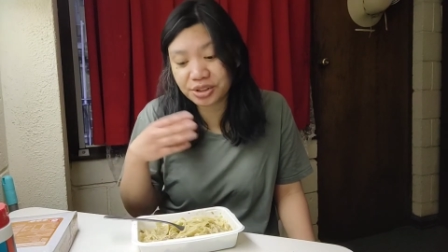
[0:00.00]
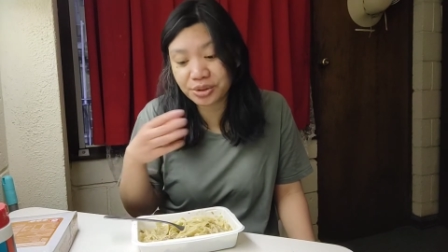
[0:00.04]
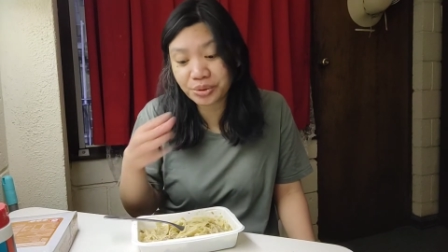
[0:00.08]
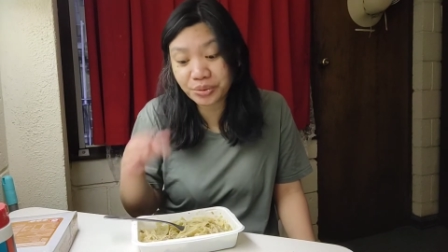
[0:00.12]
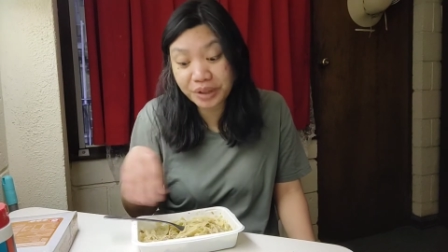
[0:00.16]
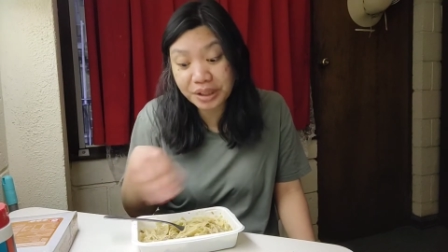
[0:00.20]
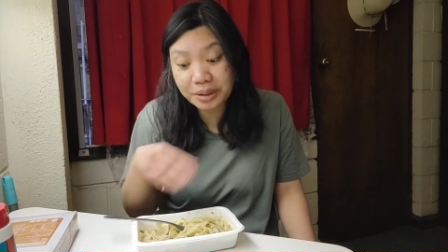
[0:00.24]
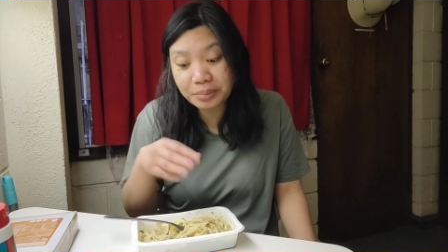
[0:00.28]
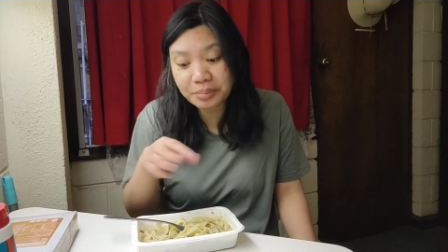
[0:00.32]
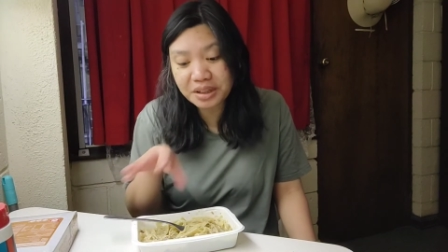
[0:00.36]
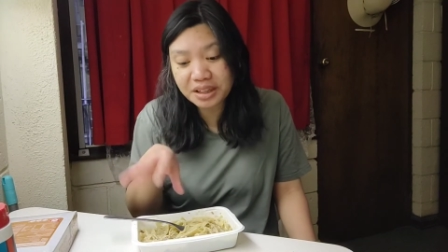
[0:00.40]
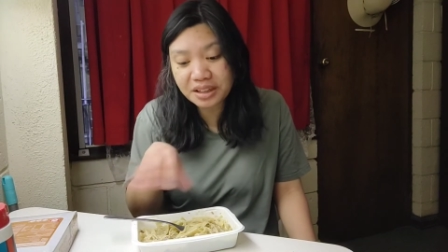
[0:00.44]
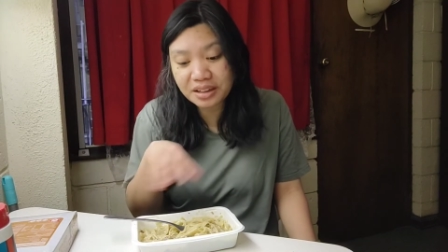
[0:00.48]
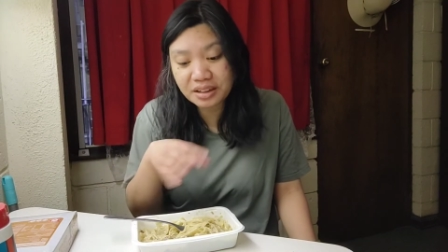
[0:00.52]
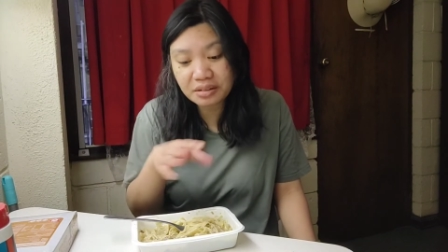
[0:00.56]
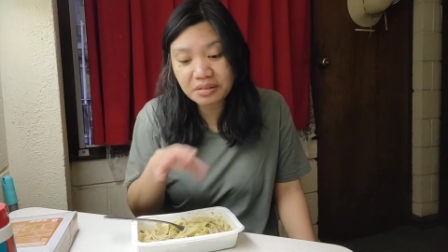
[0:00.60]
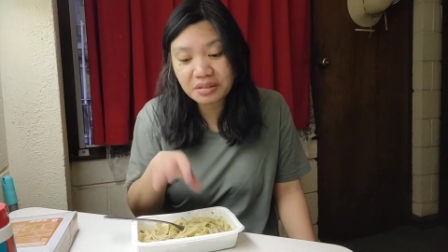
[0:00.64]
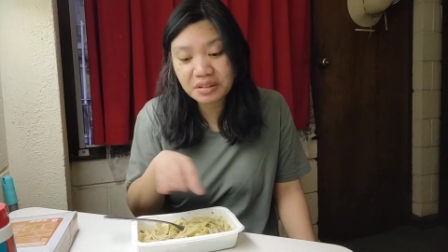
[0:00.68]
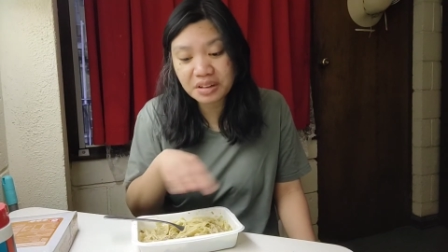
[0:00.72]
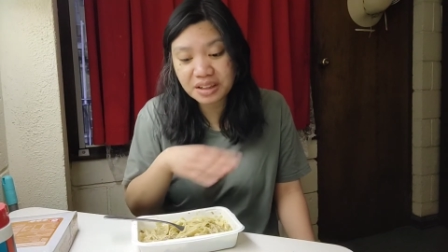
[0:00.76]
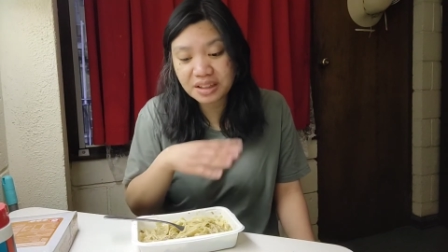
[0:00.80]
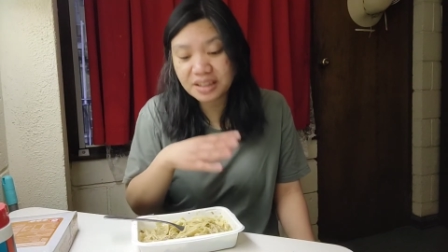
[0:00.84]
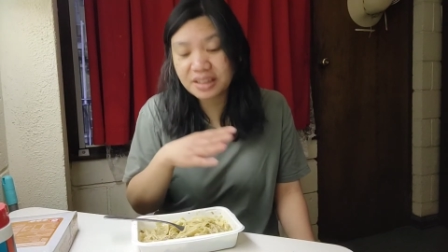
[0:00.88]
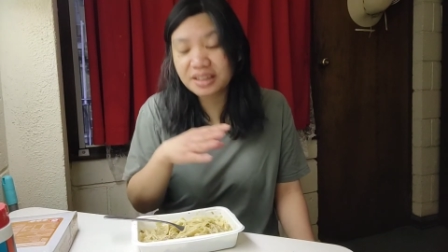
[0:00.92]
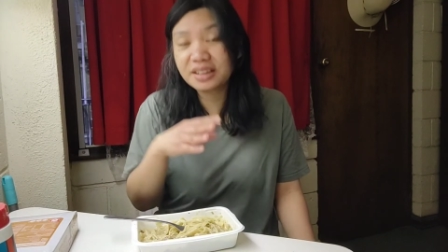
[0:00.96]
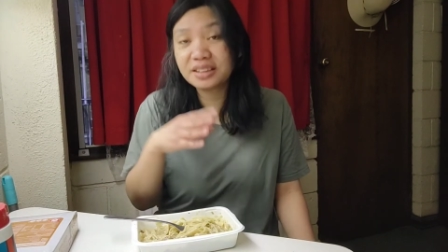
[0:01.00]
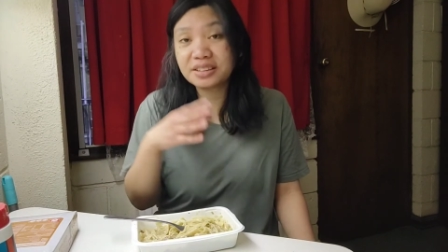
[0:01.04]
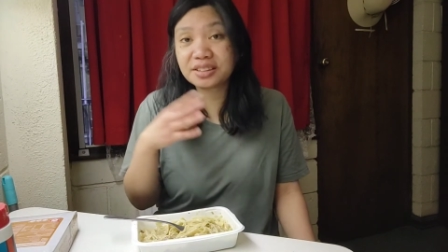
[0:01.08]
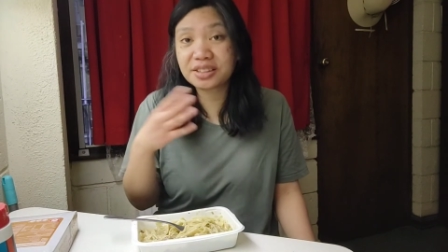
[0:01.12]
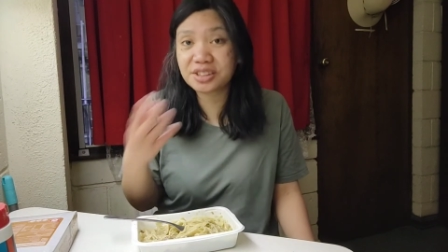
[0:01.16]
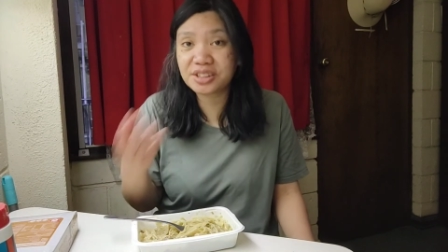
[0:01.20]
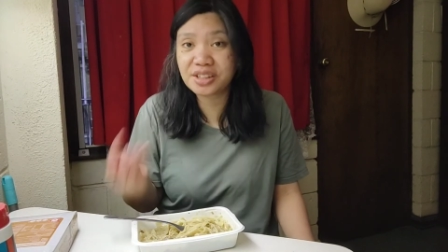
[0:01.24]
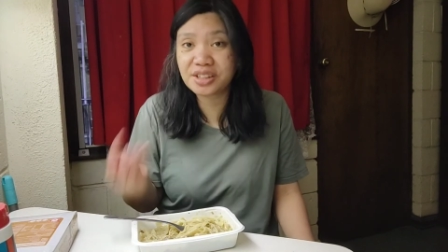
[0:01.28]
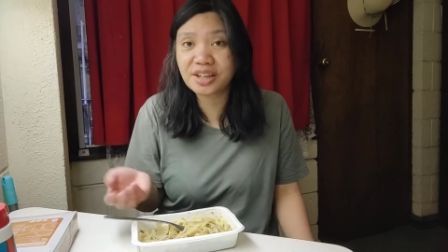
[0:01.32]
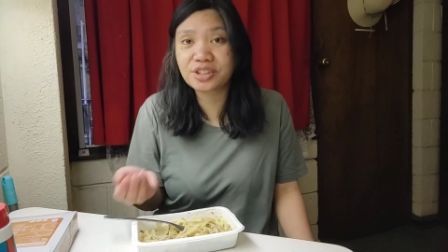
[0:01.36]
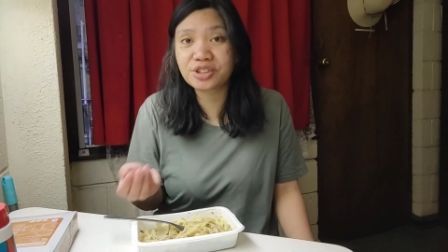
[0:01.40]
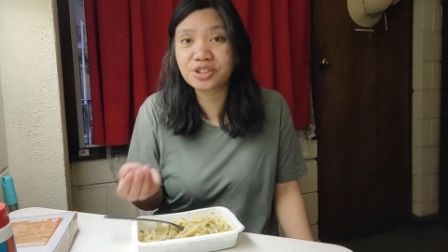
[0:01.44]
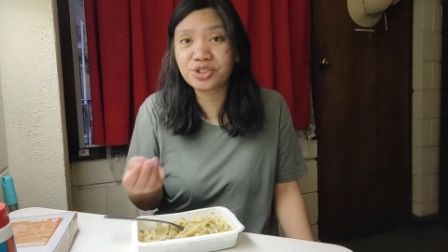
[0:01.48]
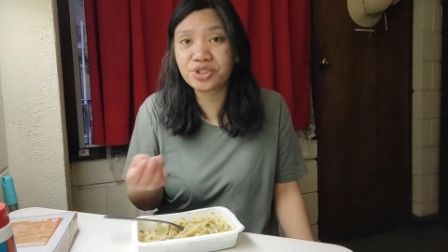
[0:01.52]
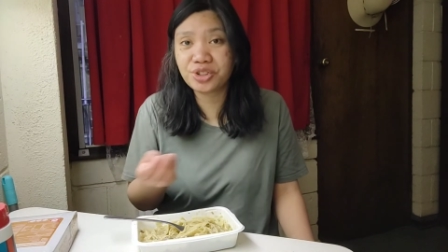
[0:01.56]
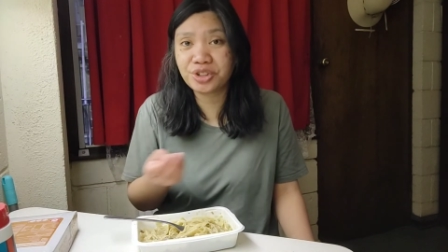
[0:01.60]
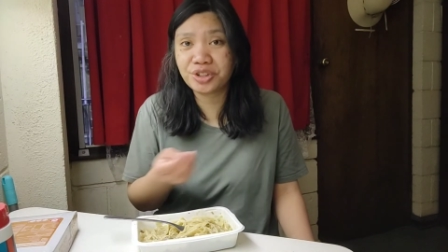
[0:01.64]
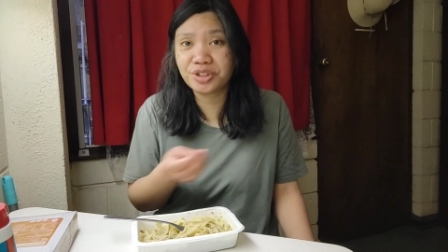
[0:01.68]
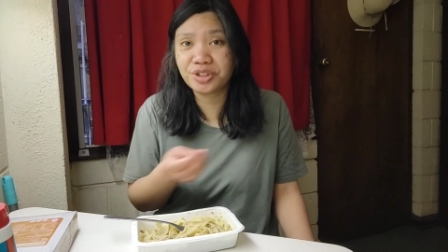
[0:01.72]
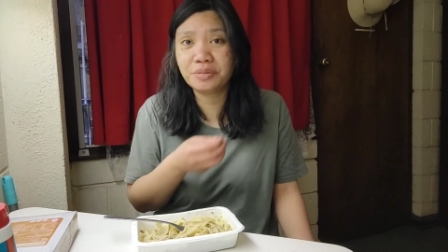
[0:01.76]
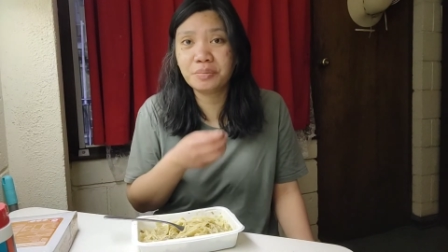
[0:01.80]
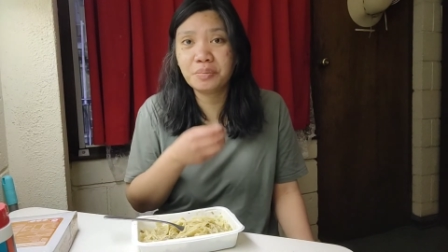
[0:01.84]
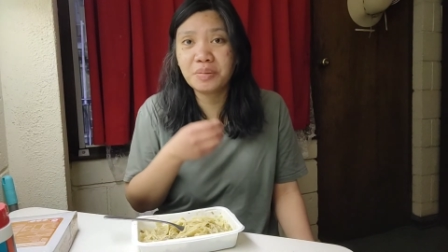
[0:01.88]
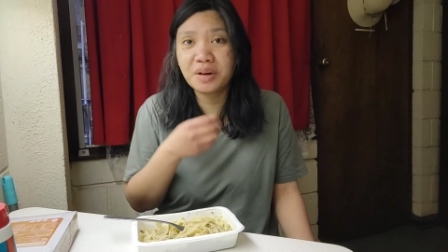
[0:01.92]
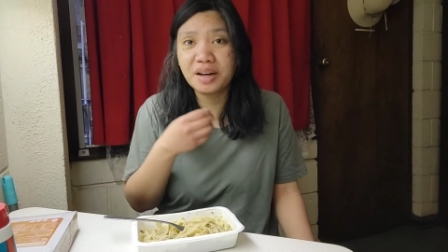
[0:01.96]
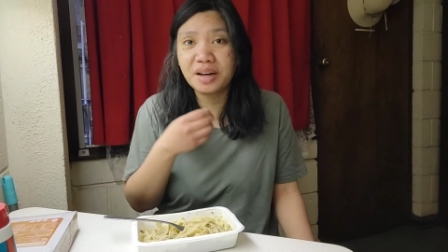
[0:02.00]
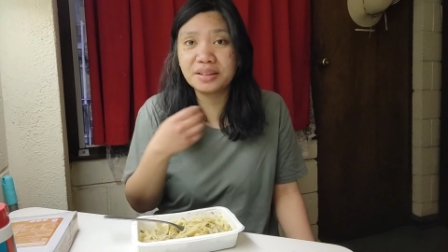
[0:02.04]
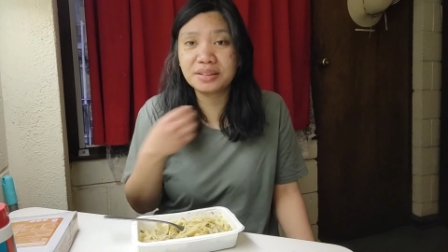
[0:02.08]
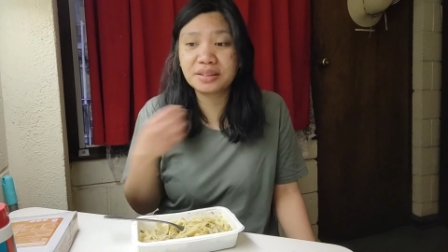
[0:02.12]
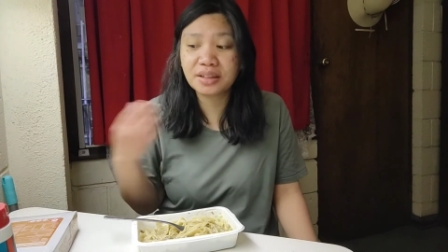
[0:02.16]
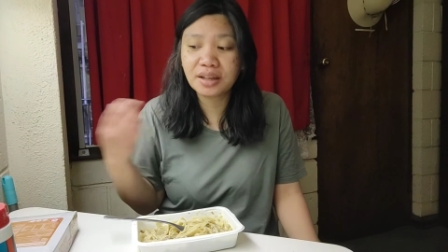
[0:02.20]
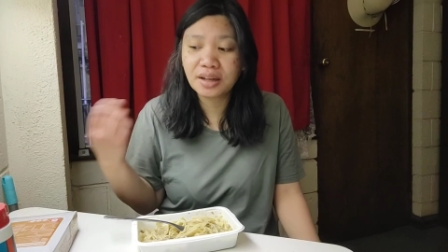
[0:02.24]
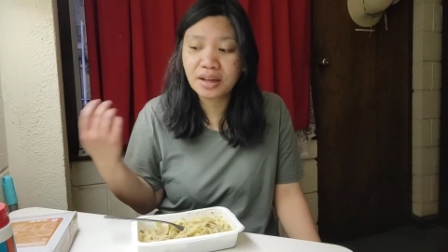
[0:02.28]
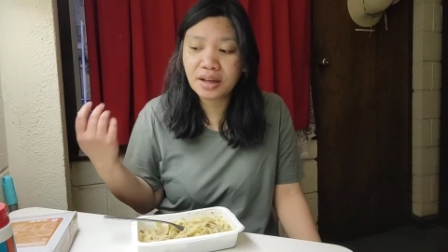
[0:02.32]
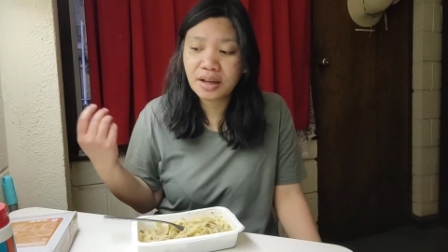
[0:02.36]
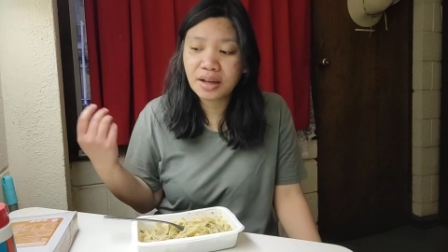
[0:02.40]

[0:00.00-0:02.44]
creamy in its texture but